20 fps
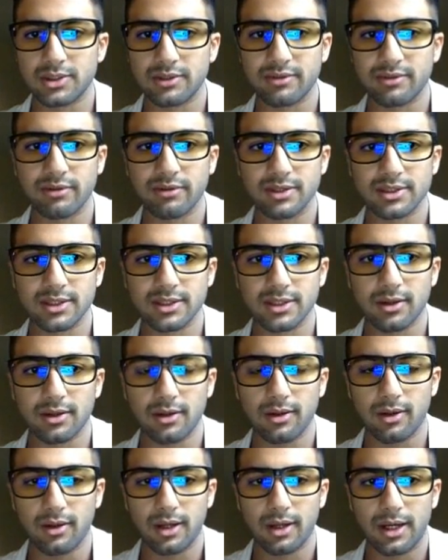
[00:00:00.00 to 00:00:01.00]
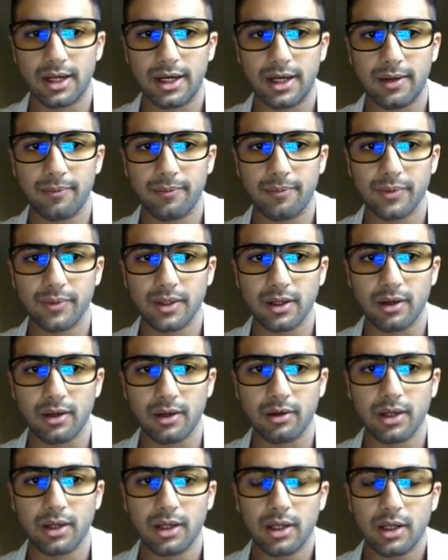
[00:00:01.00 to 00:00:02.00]
of every single
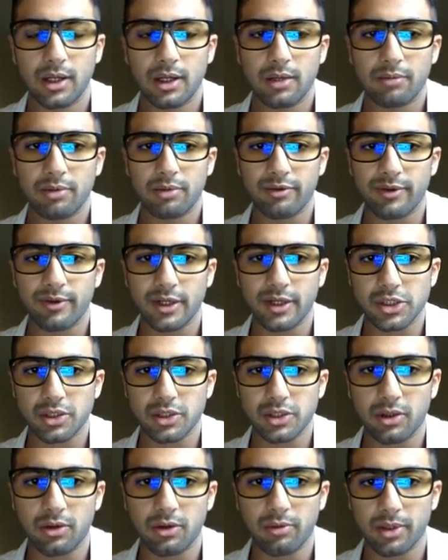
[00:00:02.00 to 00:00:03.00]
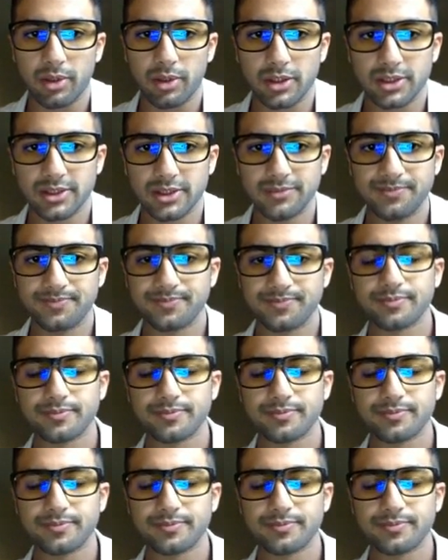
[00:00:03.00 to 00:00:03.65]
professional person